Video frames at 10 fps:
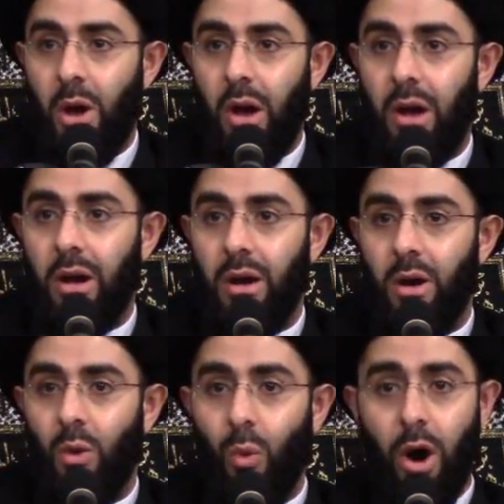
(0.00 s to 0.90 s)

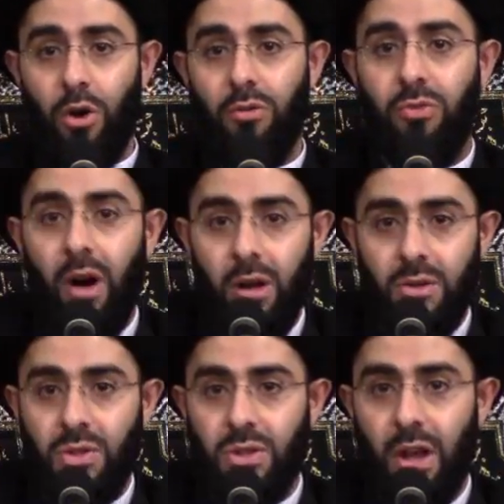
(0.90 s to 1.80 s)

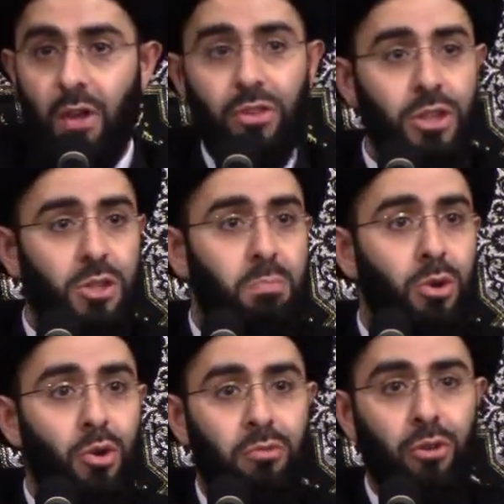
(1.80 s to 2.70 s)
waterfalls, and these
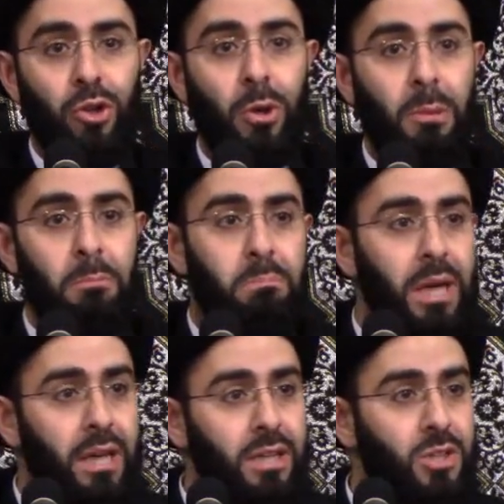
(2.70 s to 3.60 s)
beautiful human
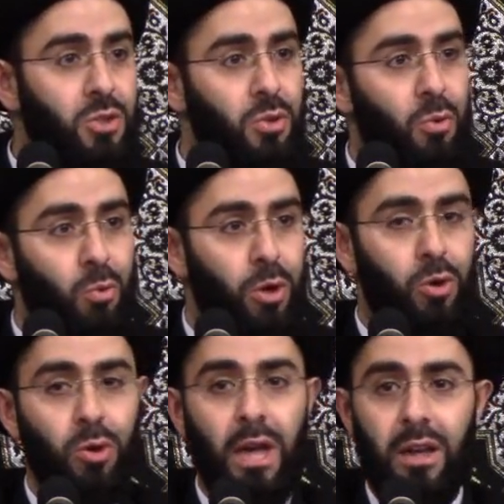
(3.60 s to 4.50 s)
beings were
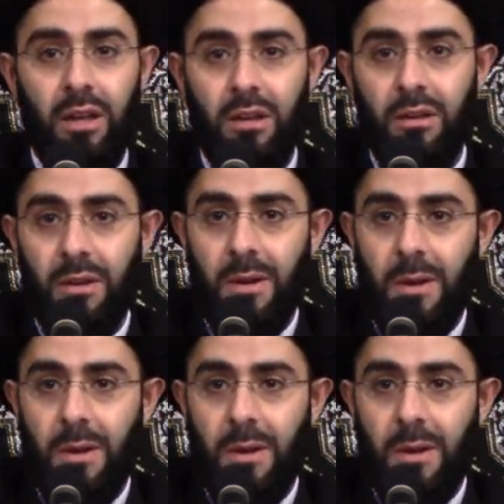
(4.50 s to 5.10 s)
created.